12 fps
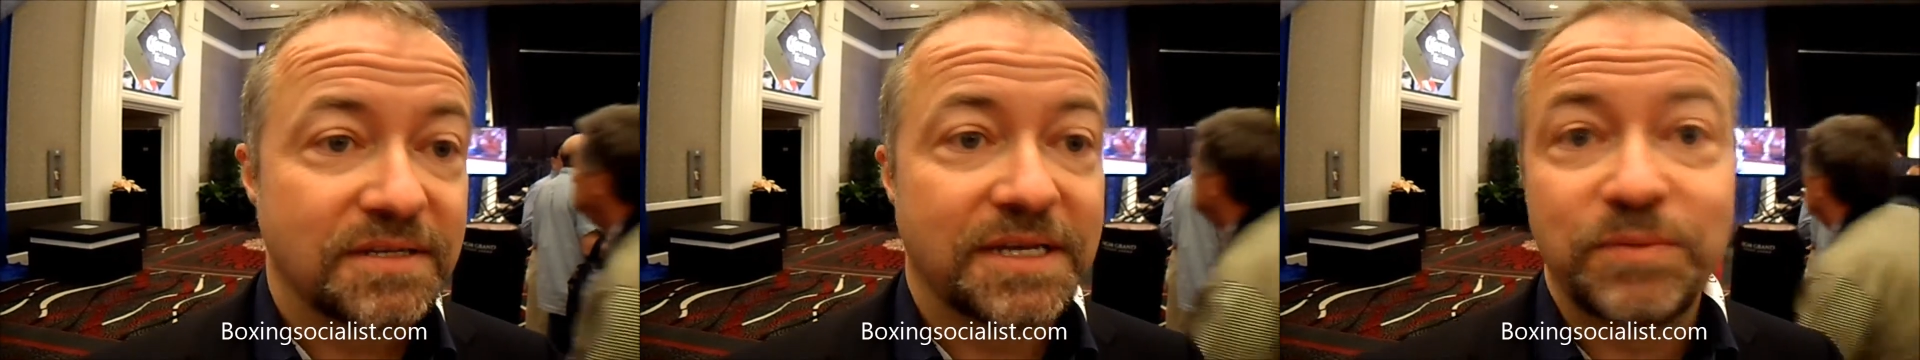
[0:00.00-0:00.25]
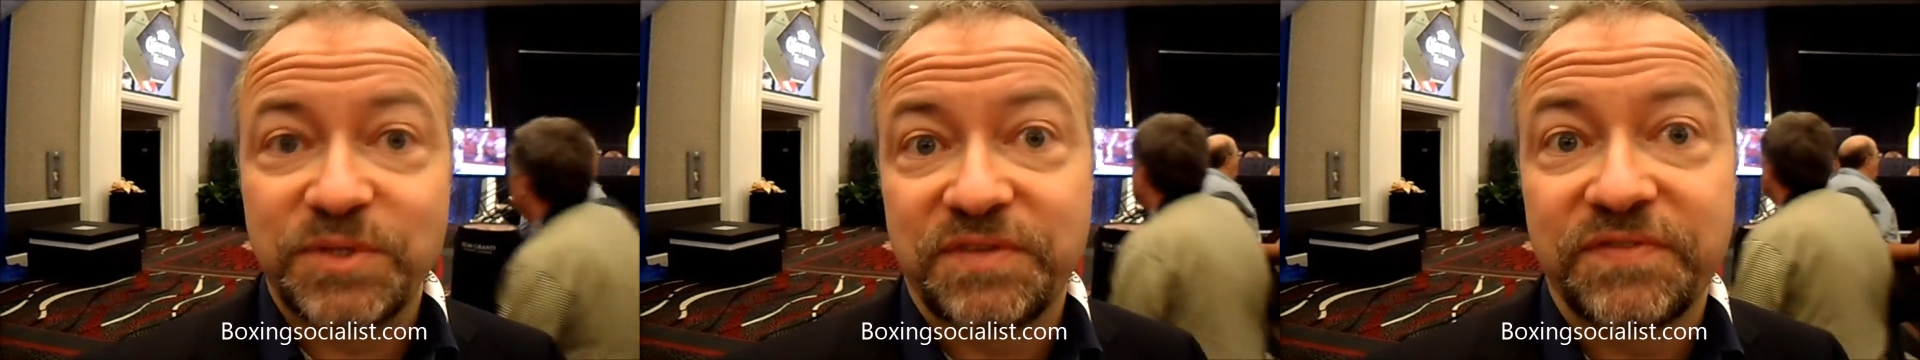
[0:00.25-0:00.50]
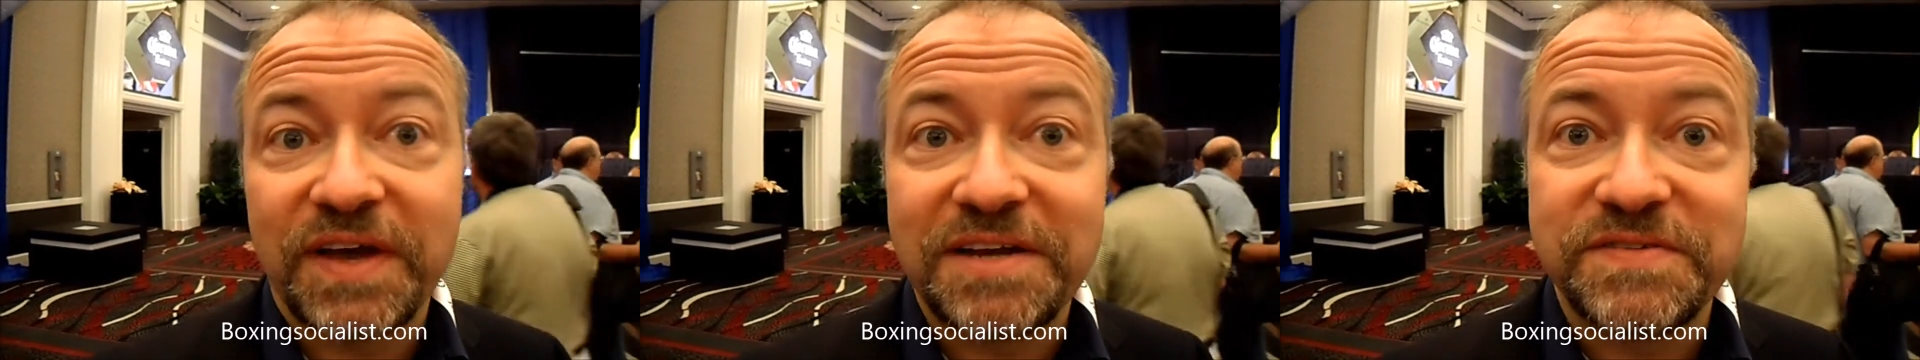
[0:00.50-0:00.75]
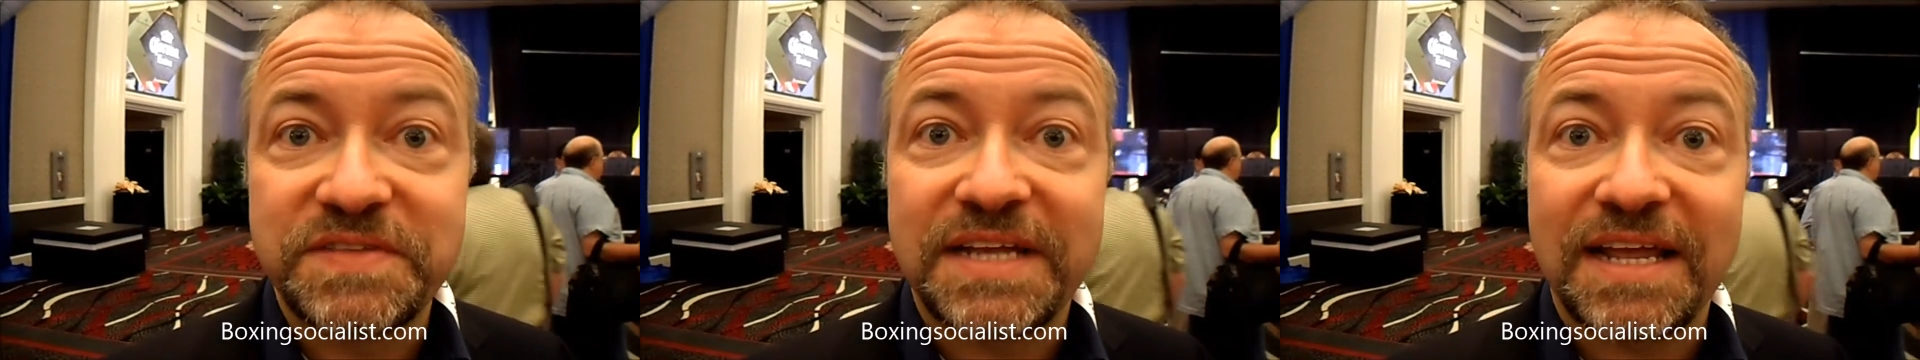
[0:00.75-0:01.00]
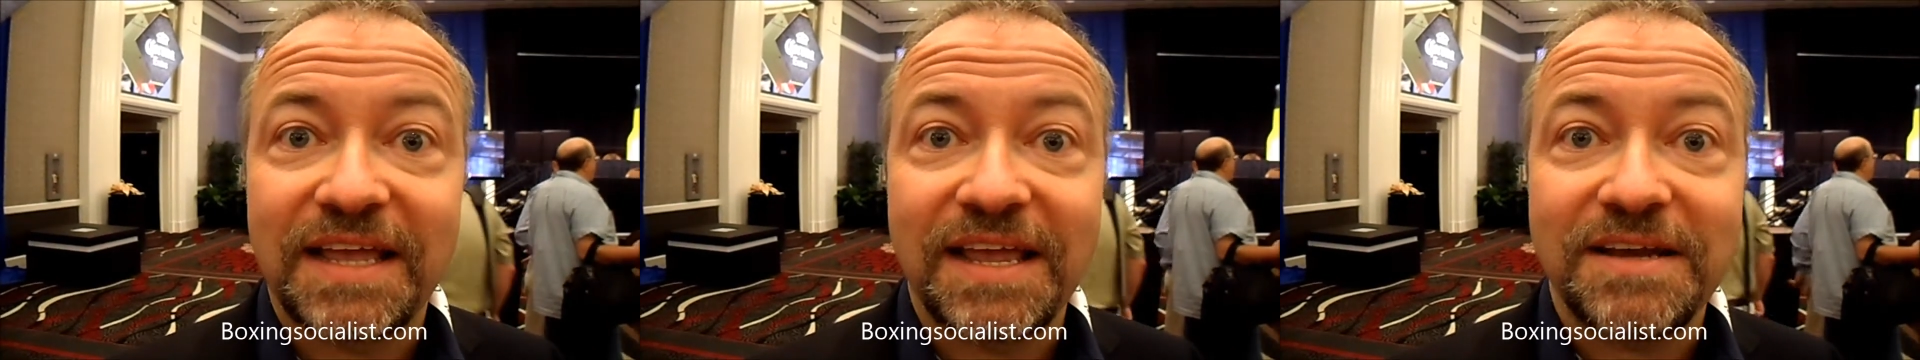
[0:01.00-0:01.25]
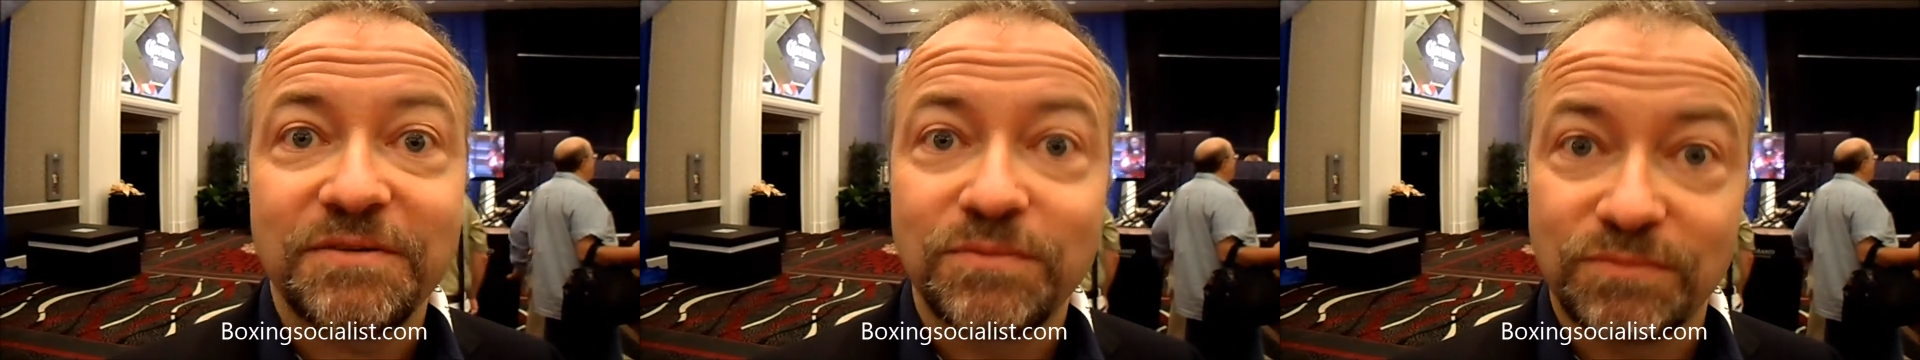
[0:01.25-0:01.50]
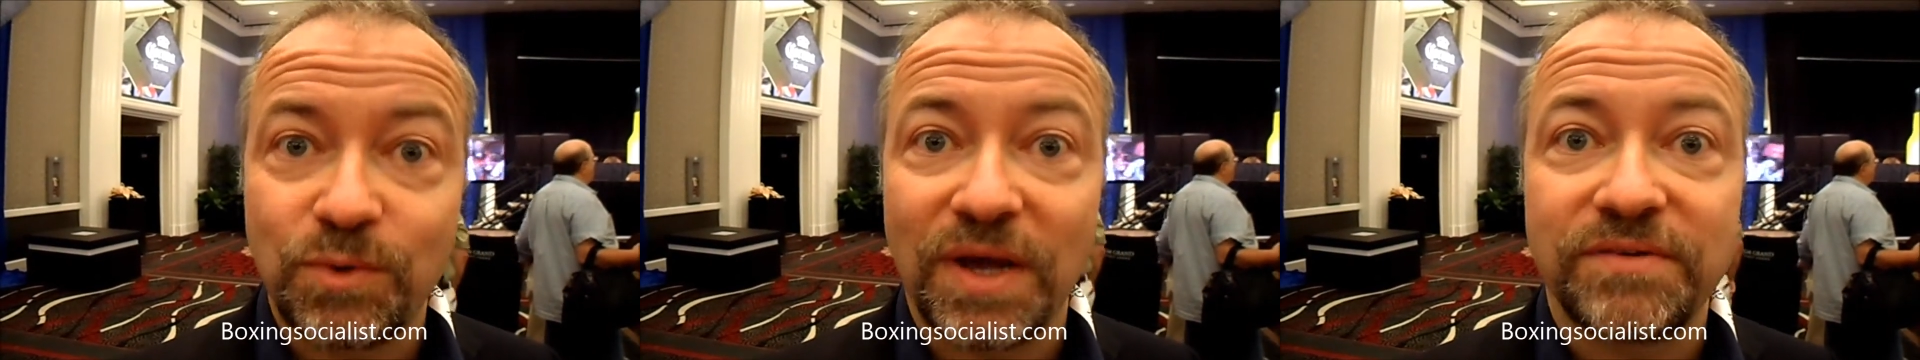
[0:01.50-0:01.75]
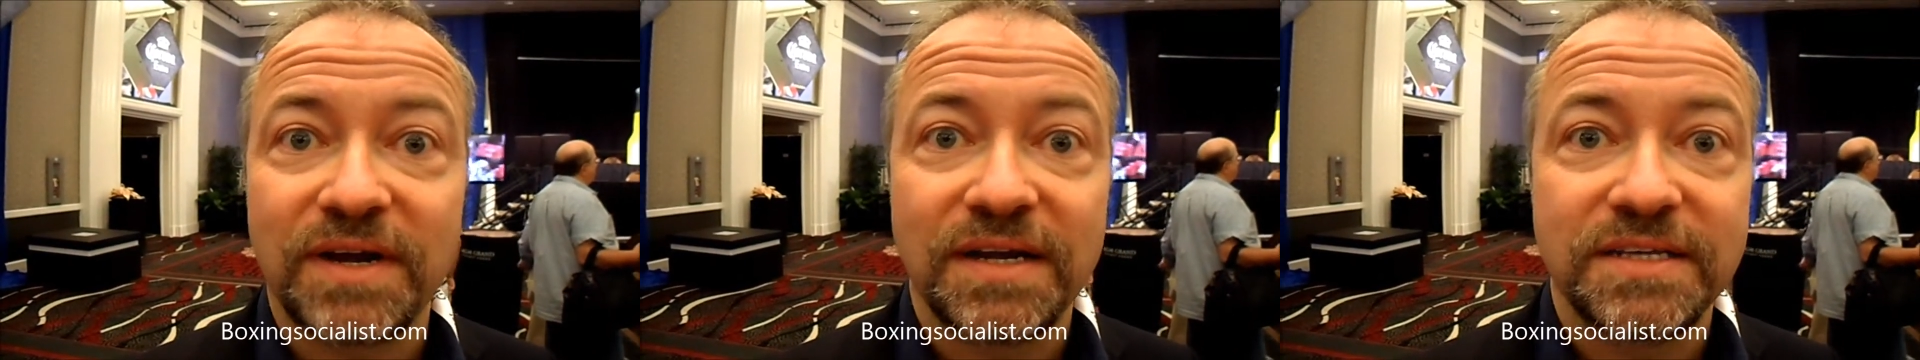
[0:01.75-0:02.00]
He was the fighter of the decade, and
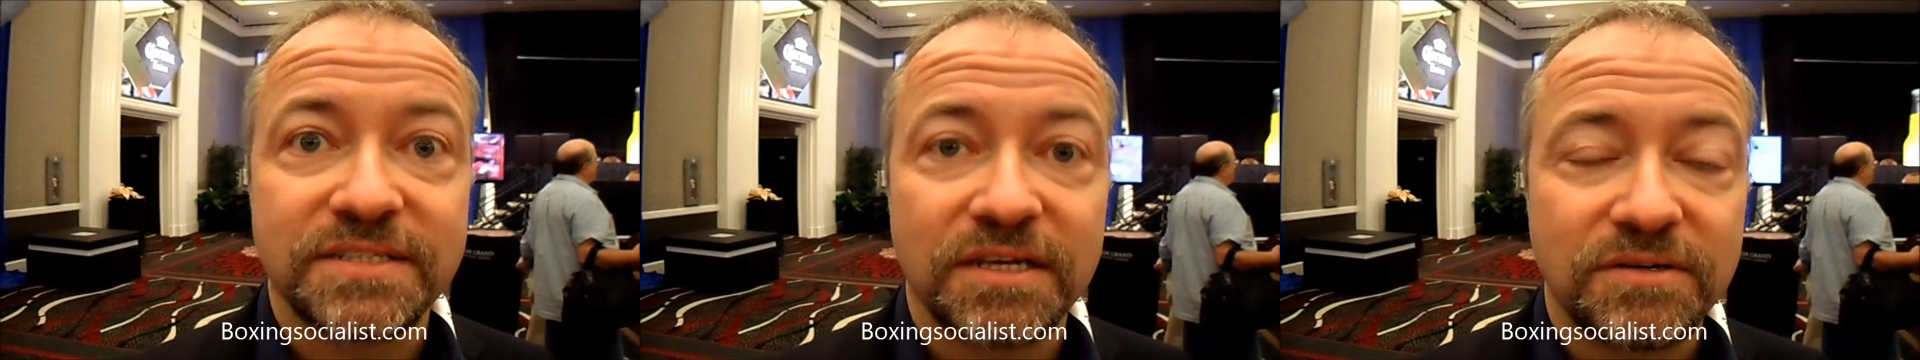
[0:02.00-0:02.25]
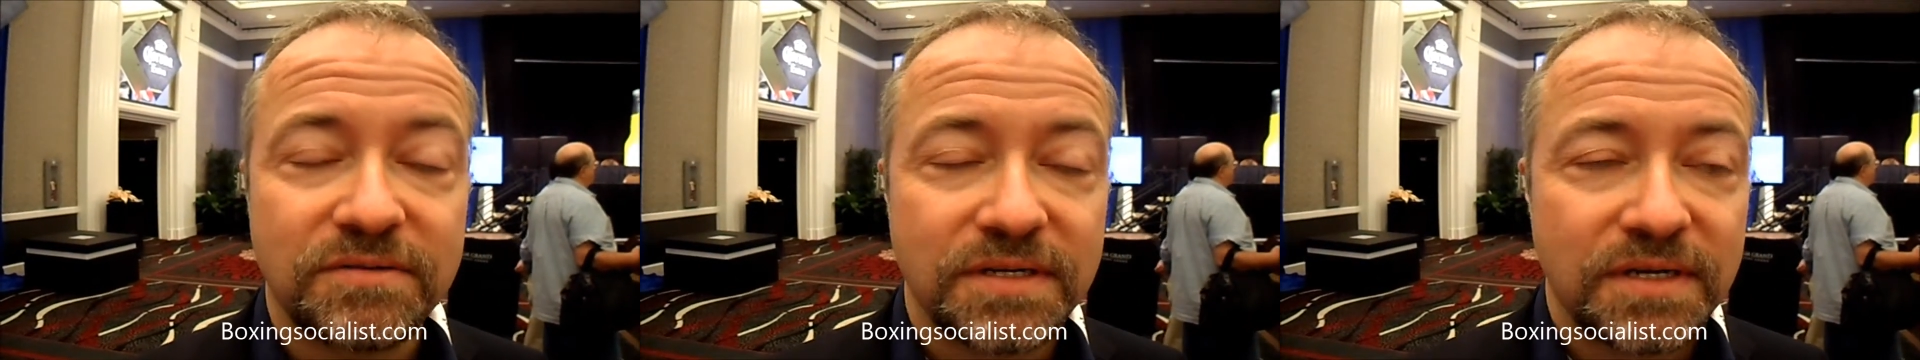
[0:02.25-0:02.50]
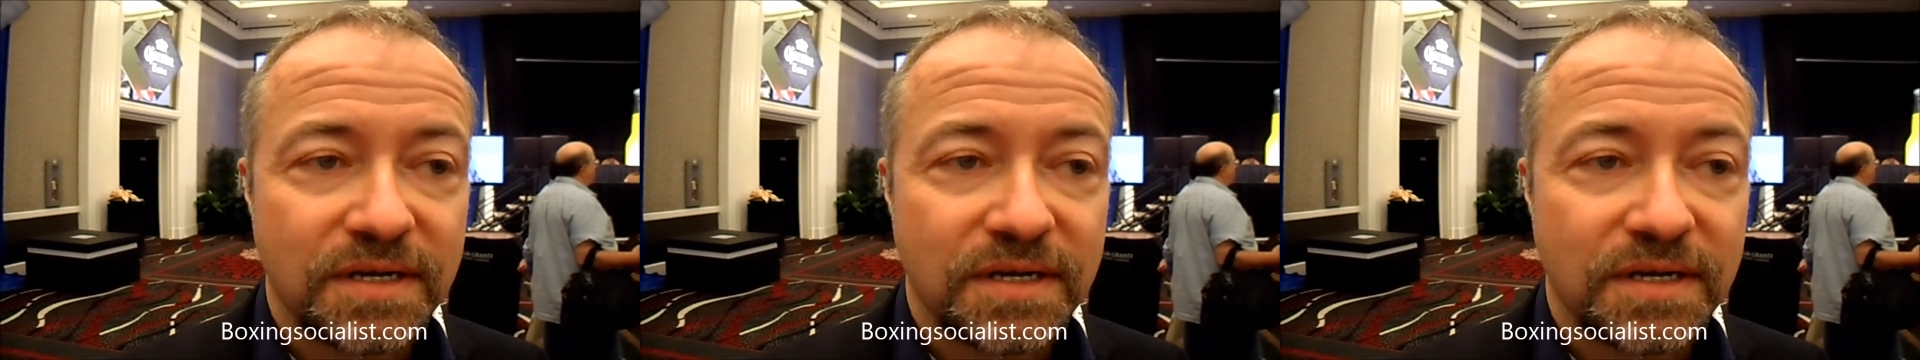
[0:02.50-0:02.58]
quite rightly so.